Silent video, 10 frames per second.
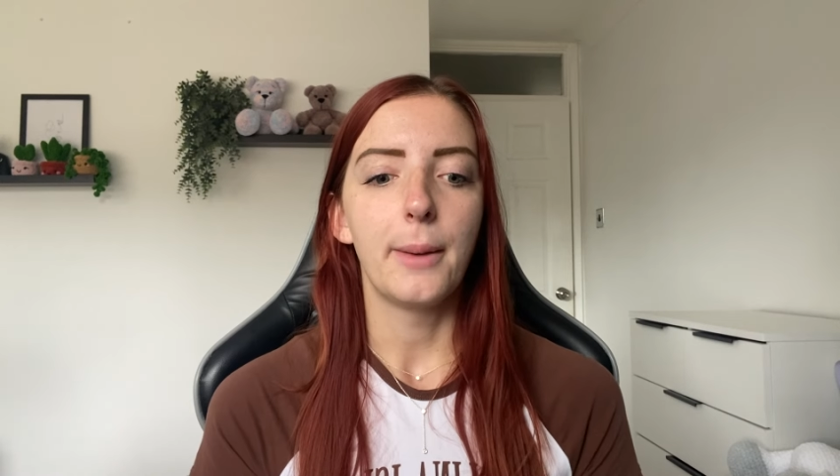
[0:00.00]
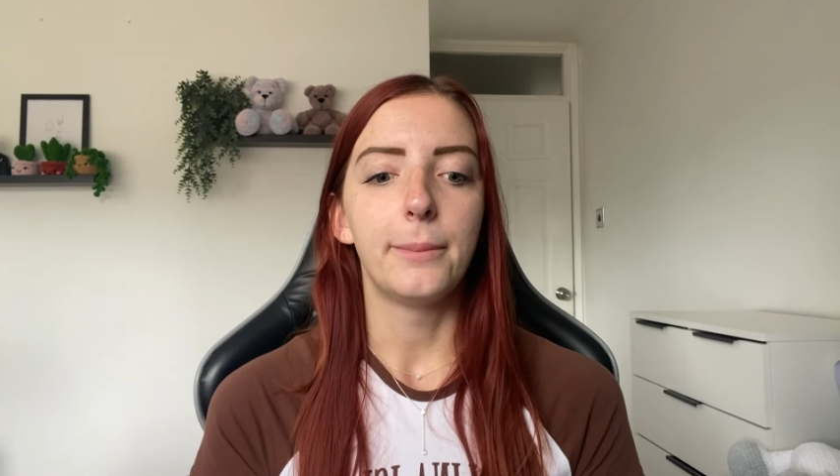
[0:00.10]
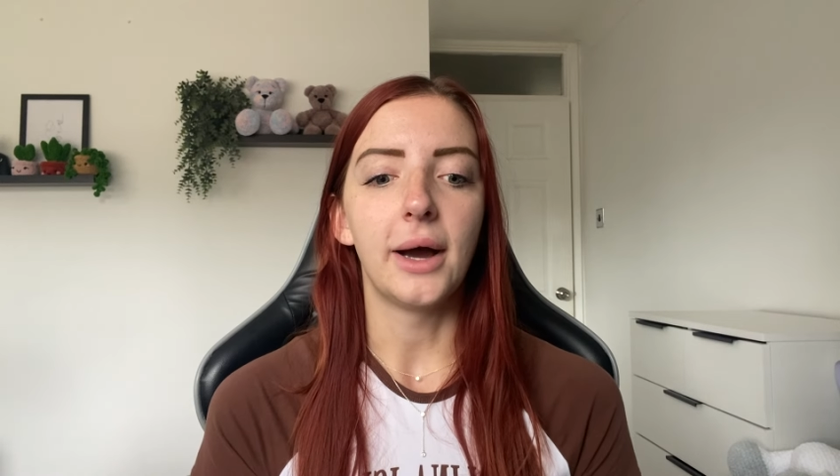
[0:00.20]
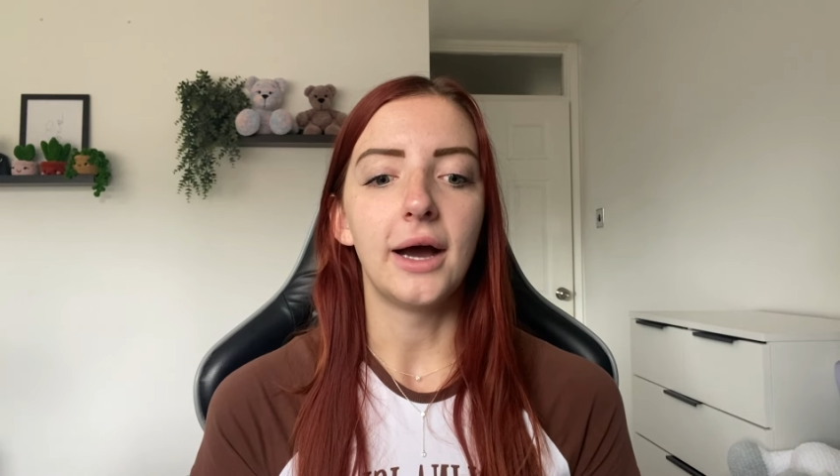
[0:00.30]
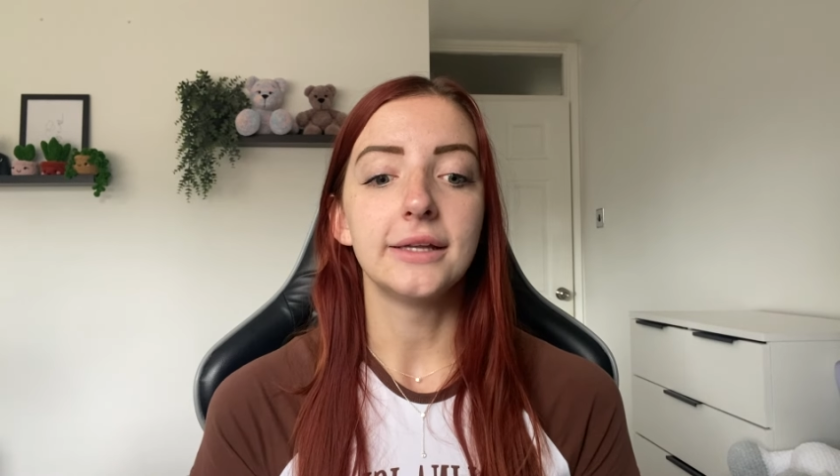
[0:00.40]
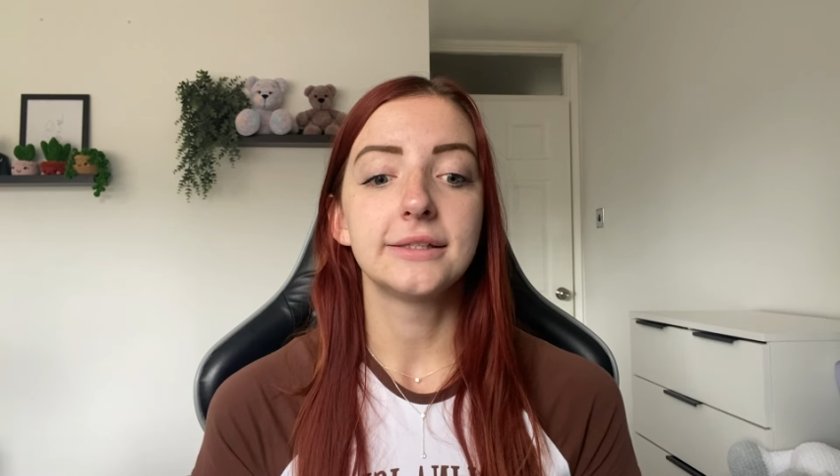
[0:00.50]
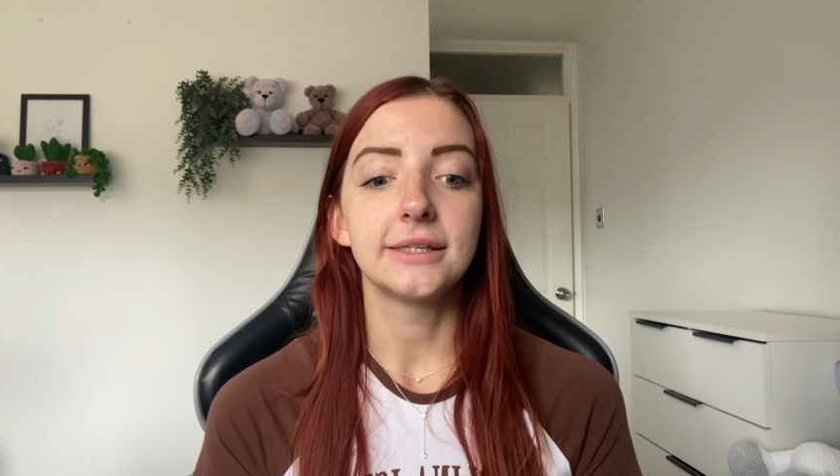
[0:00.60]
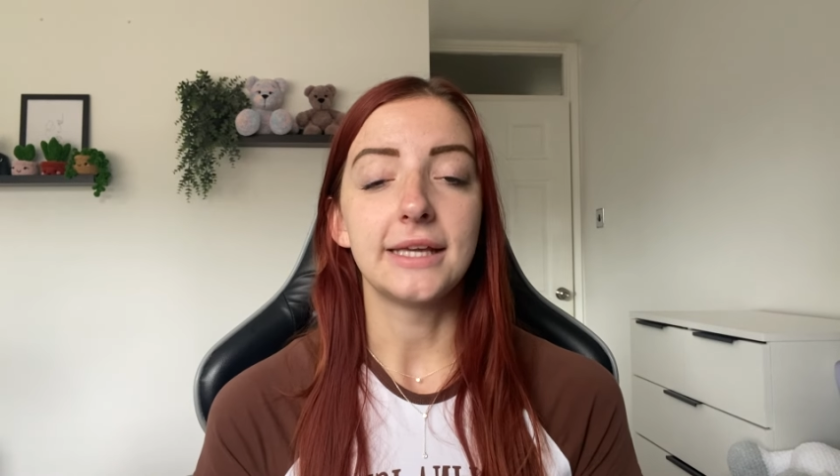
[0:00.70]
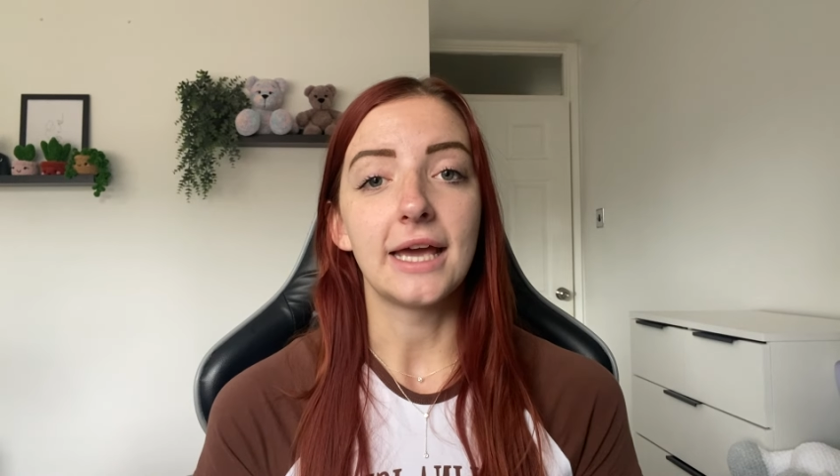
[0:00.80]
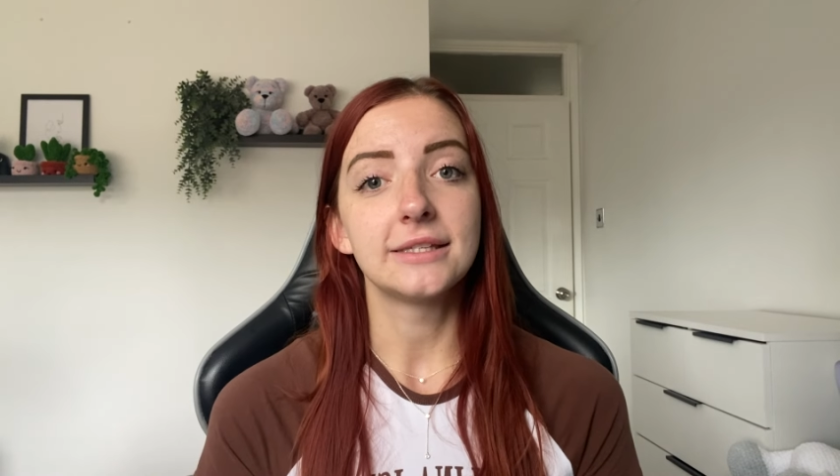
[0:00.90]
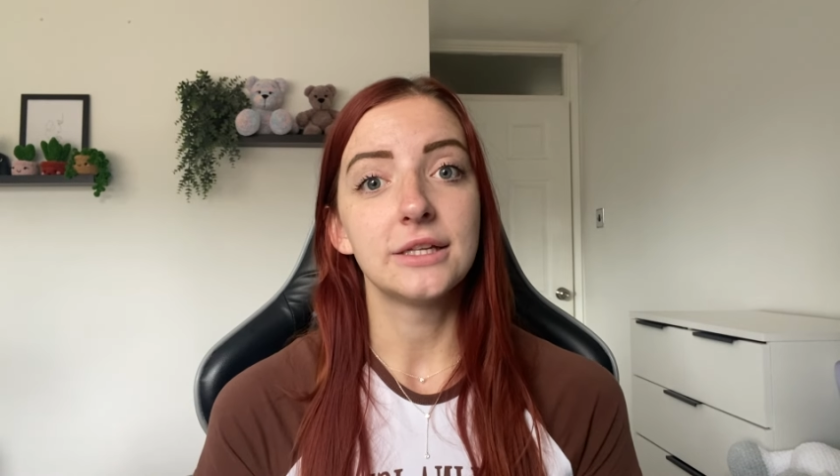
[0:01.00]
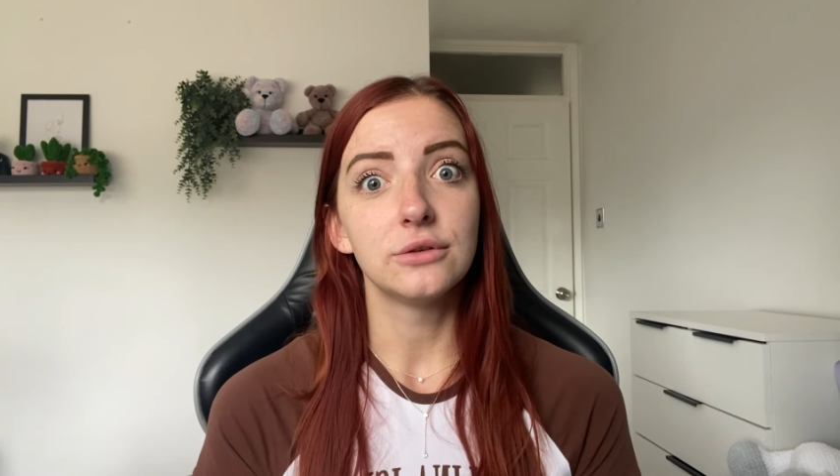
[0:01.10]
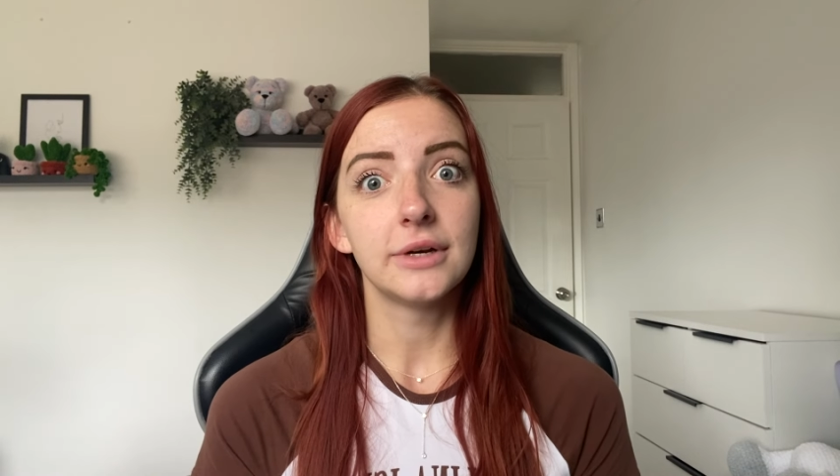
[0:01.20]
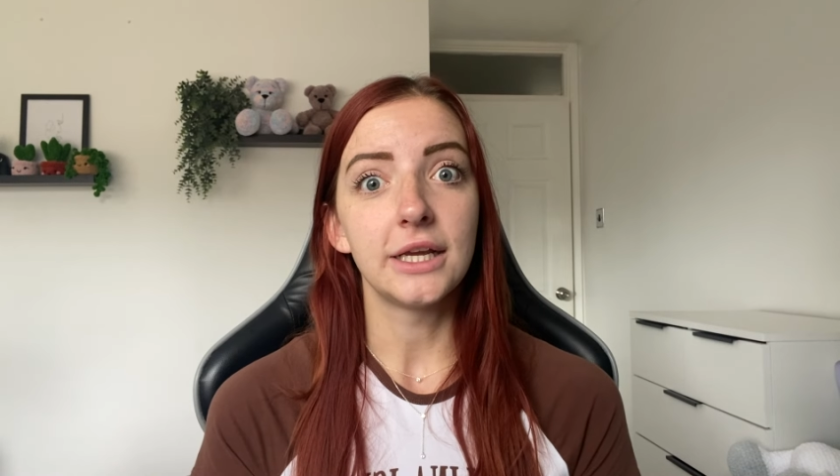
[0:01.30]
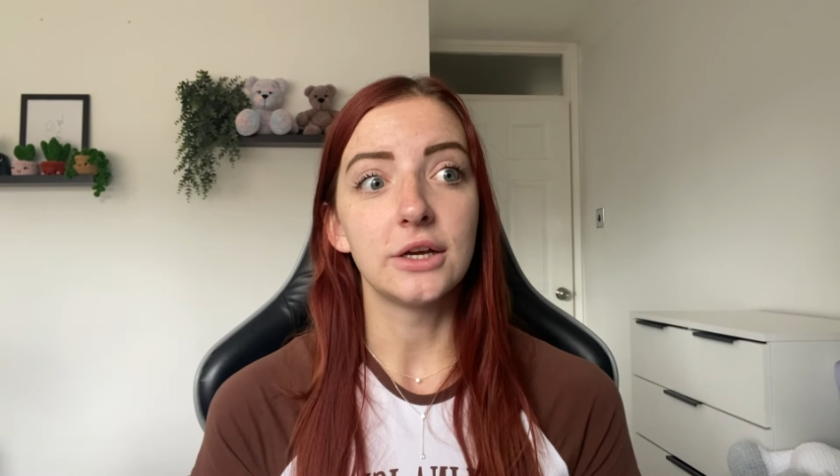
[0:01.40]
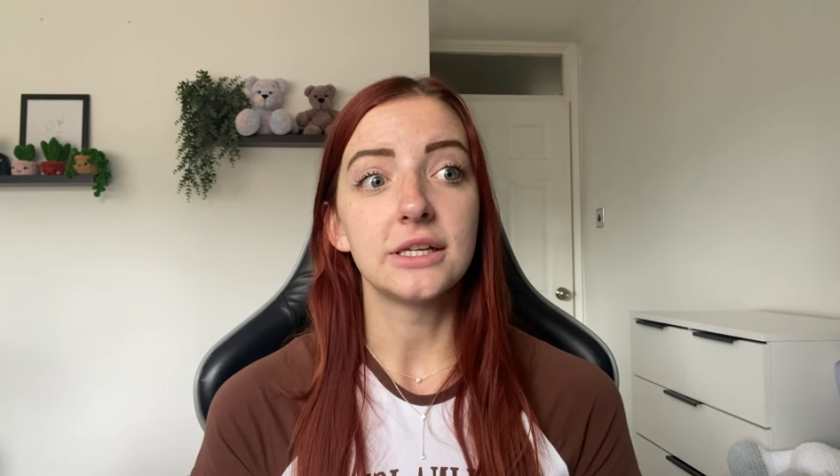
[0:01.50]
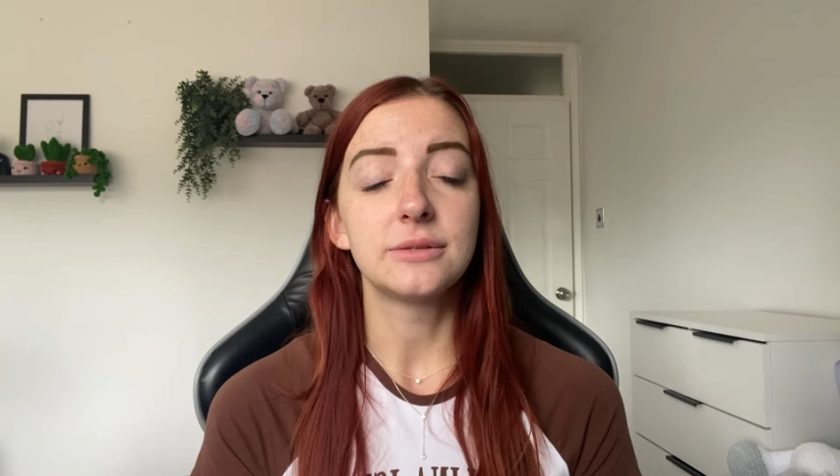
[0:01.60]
but yeah, still really good,